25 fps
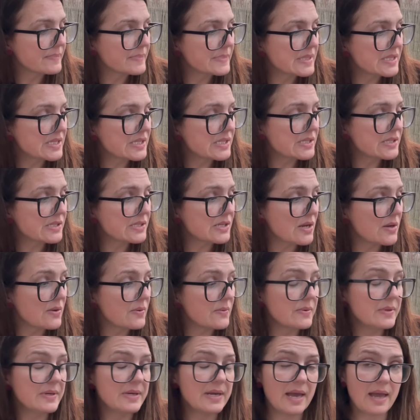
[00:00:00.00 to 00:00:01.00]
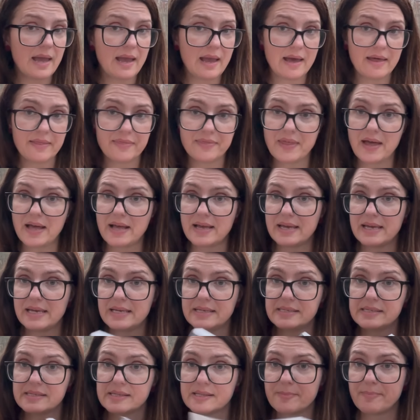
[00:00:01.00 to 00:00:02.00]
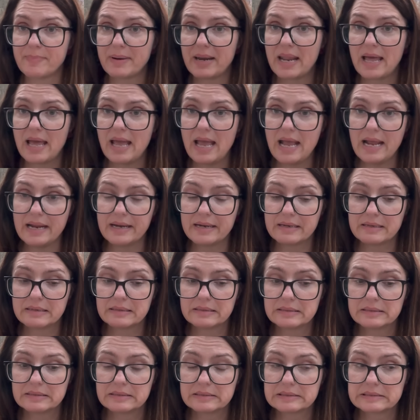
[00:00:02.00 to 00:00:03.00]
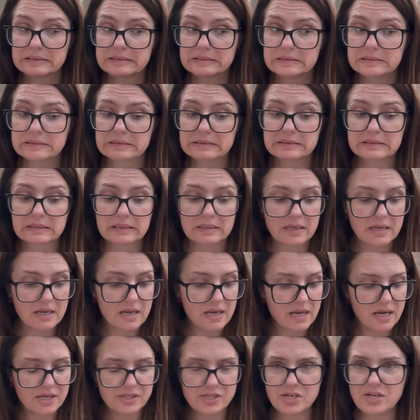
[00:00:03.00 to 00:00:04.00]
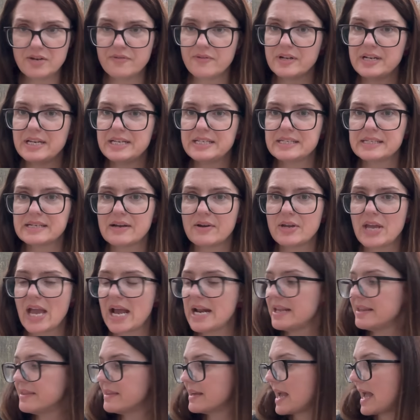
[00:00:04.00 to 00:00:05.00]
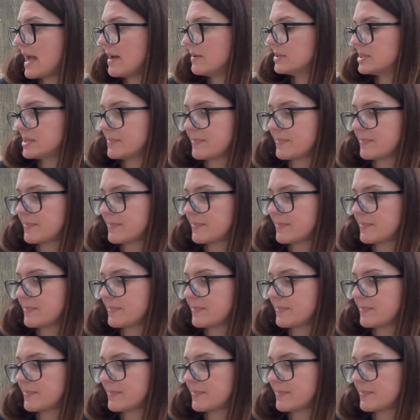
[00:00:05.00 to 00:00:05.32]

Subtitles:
So yeah, that is the plan. I don't know if I need to tell you anything else